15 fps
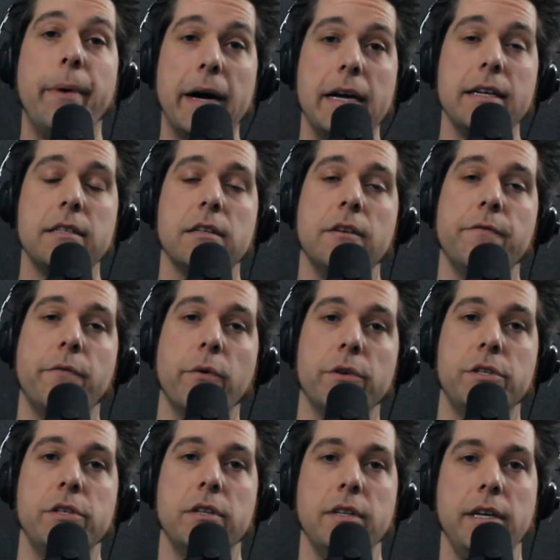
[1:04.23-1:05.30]
But
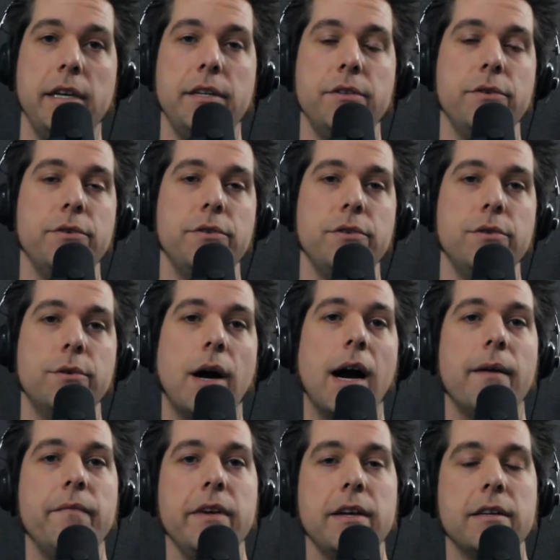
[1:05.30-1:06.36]
unfortunately, due to
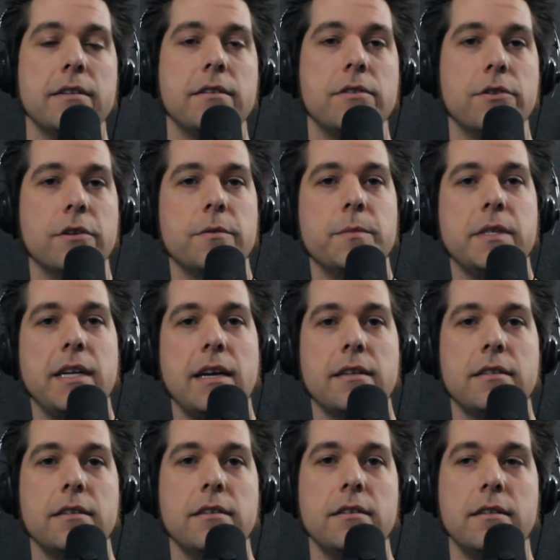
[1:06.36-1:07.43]
obvious
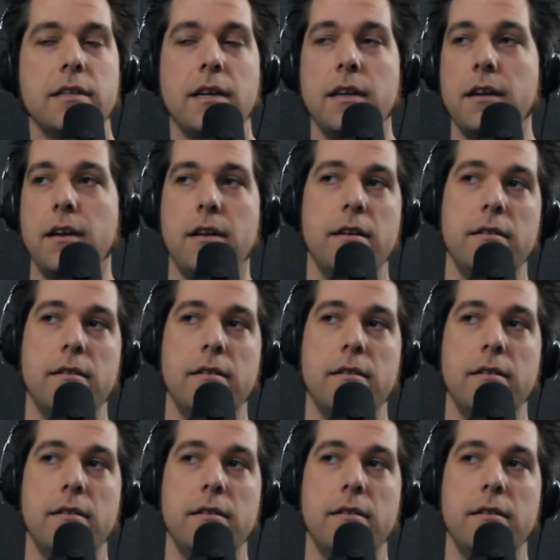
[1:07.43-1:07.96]
circumstances that